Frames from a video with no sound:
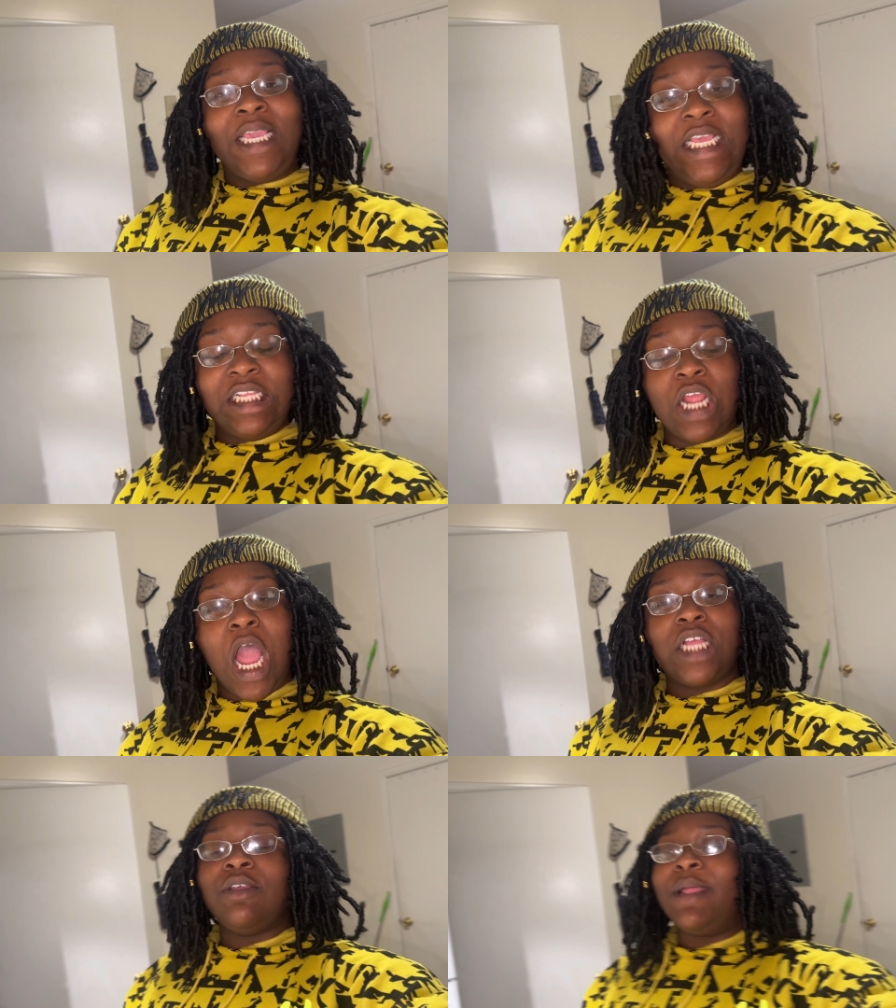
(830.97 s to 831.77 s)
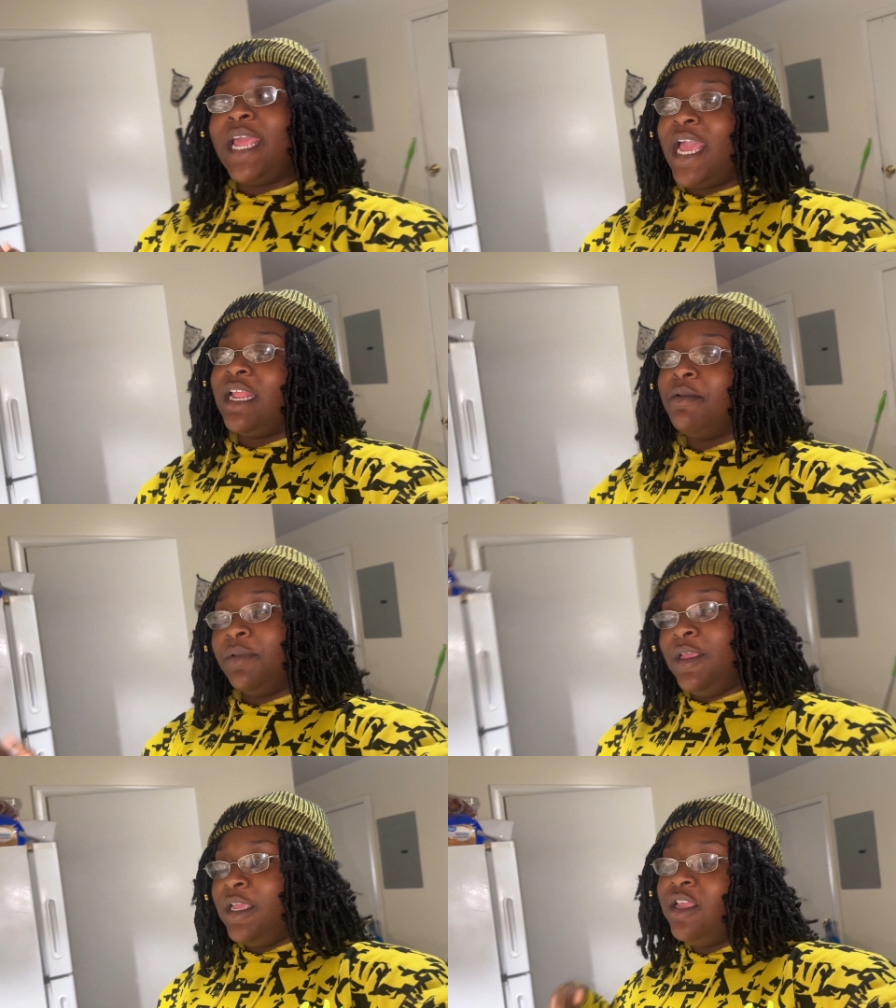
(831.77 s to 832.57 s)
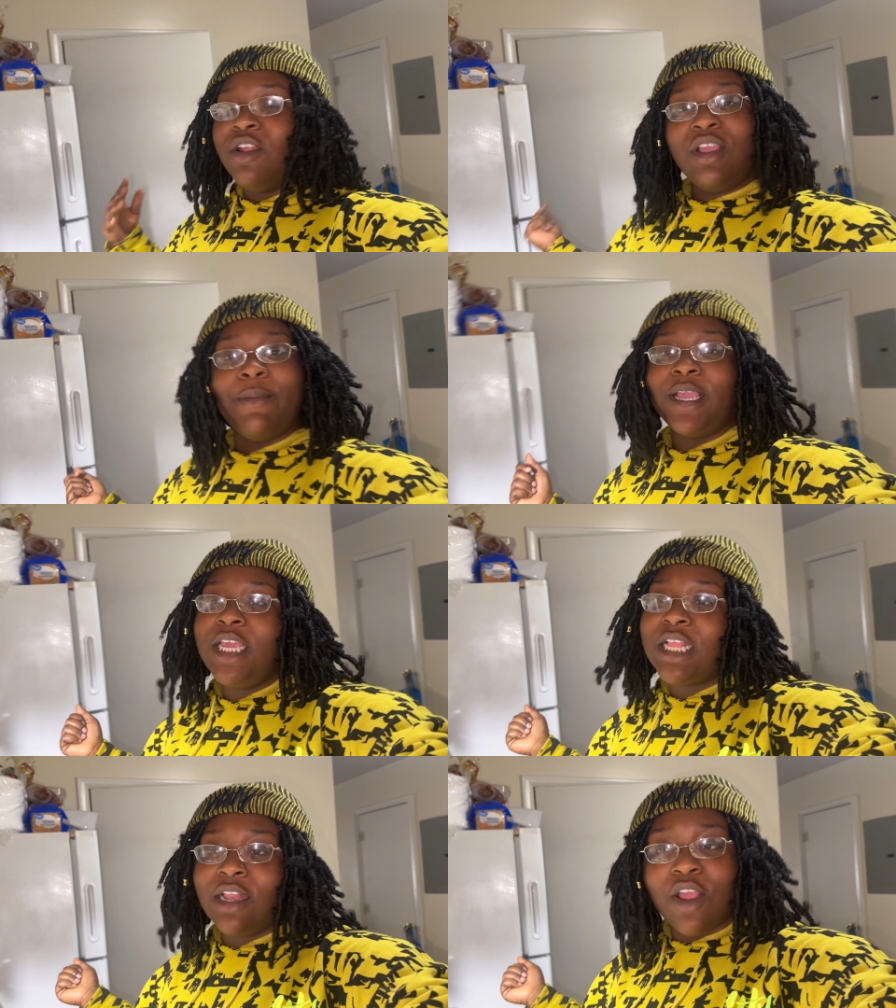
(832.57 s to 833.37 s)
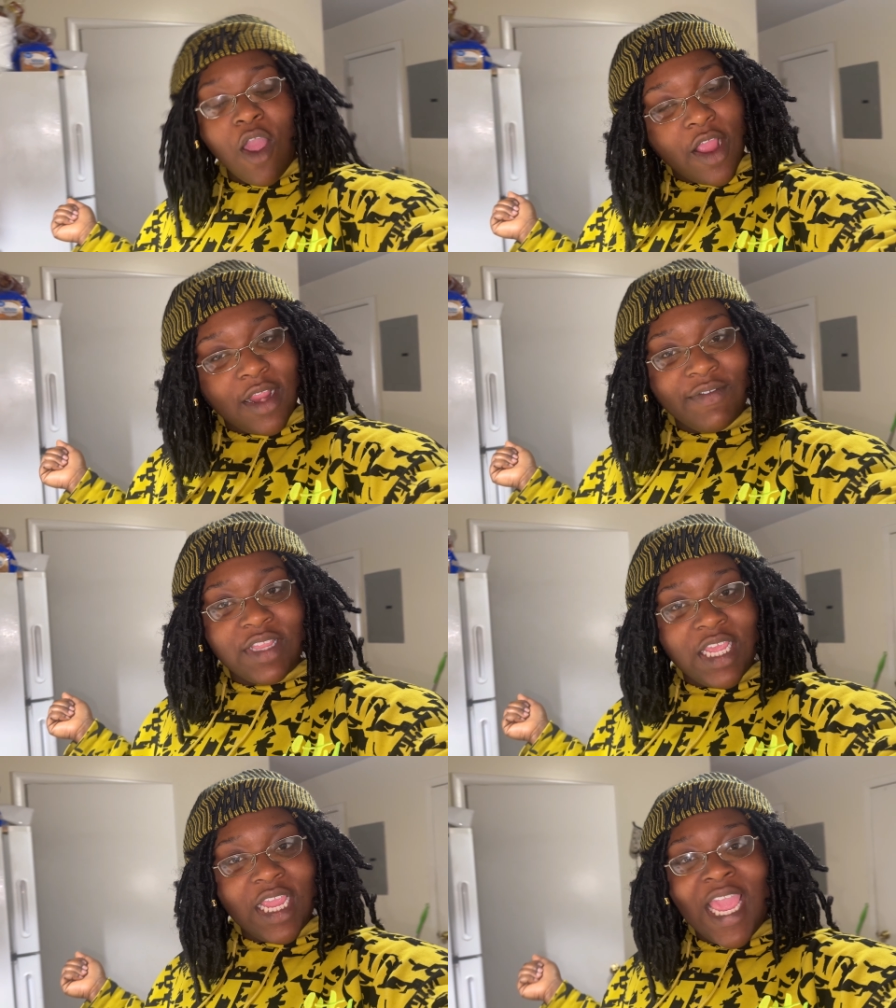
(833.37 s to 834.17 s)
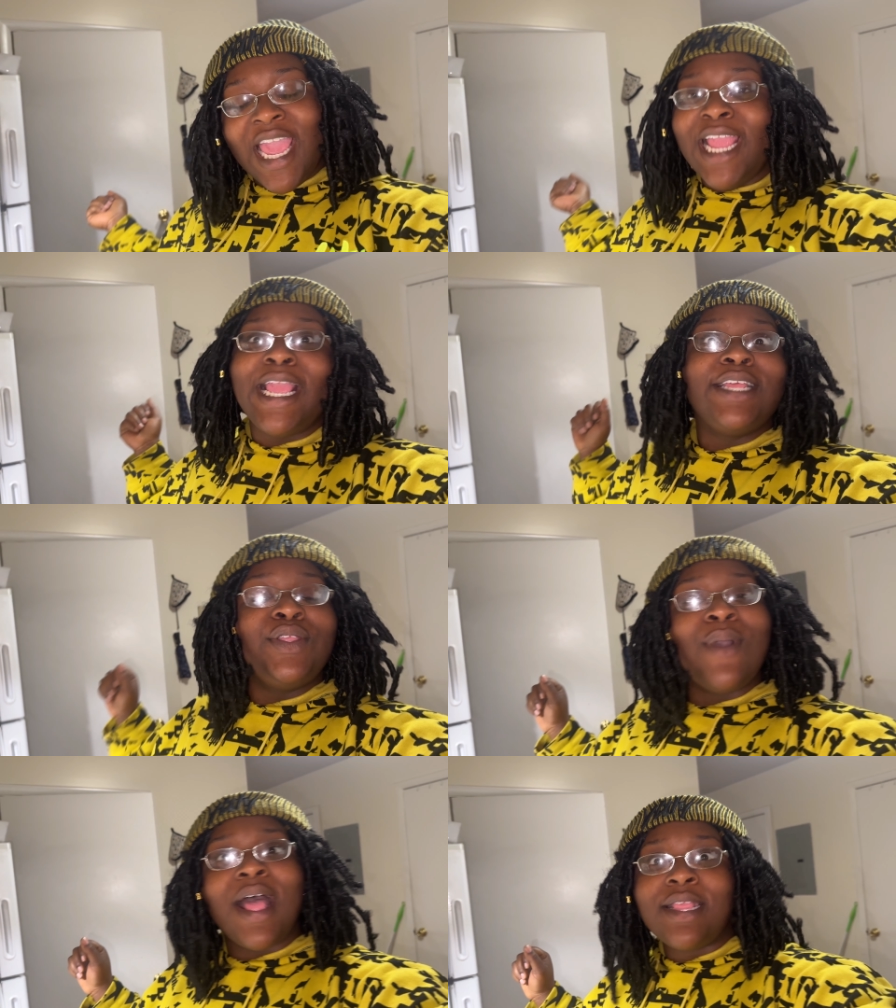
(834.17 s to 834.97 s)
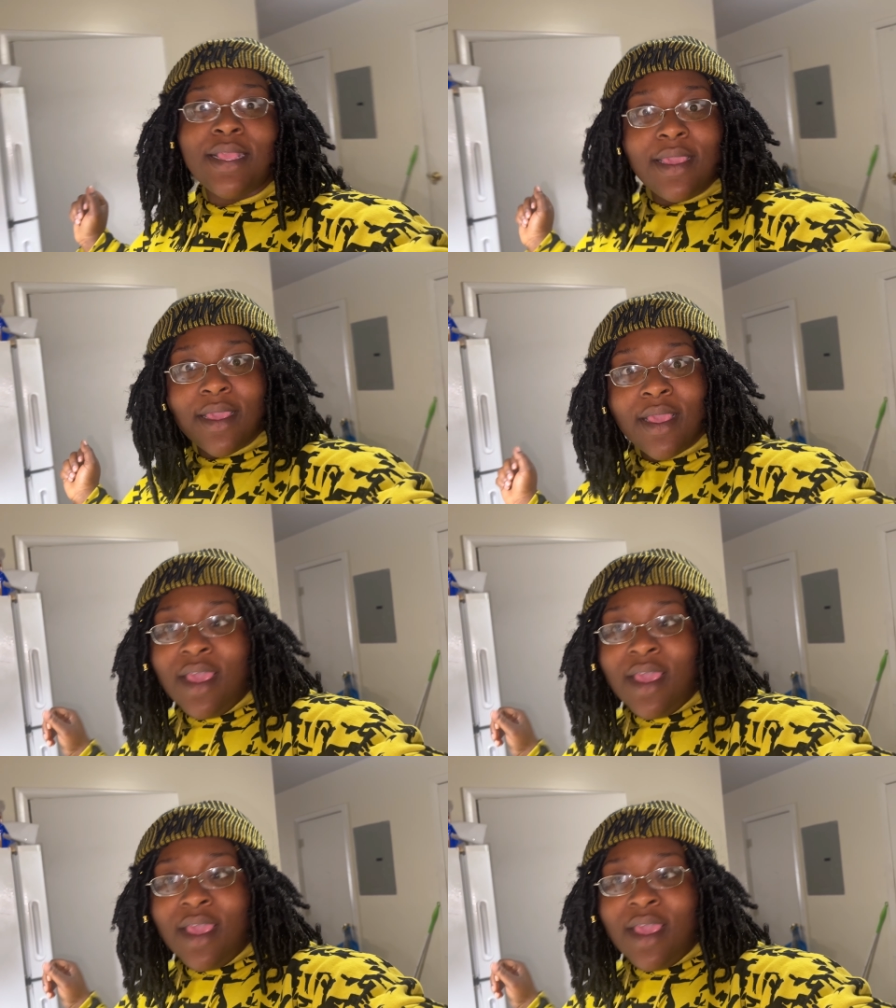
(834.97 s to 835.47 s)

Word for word: keys in the car, so my dad had to help me, you know, get my keys out the car and everything. And guess who I see?